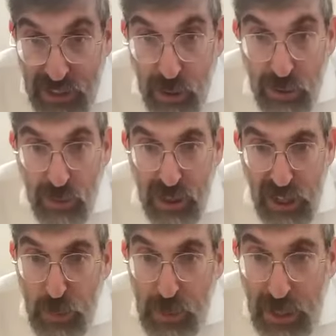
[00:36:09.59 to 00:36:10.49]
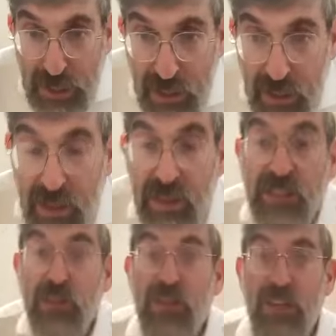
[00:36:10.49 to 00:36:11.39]
Let's go through the cheshbon, guys.
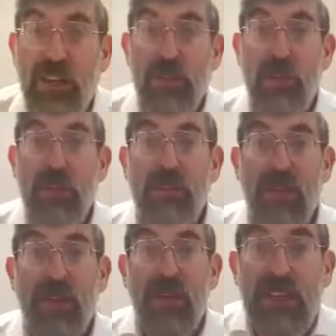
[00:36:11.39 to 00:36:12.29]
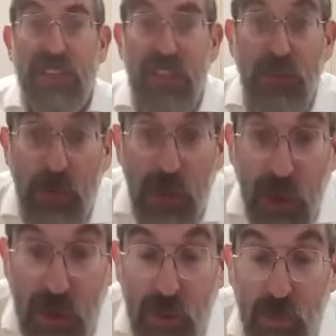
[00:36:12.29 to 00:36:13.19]
Let's go to the cheshbon. Says Rabbi
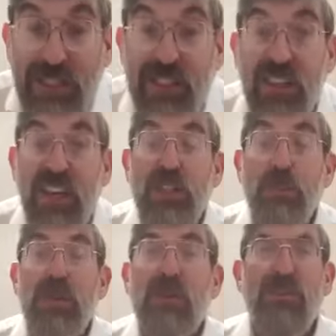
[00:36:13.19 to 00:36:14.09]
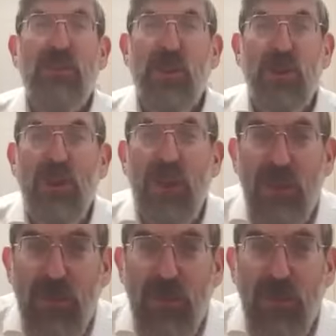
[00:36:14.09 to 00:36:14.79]
Yochanan, what's the cheshbon for?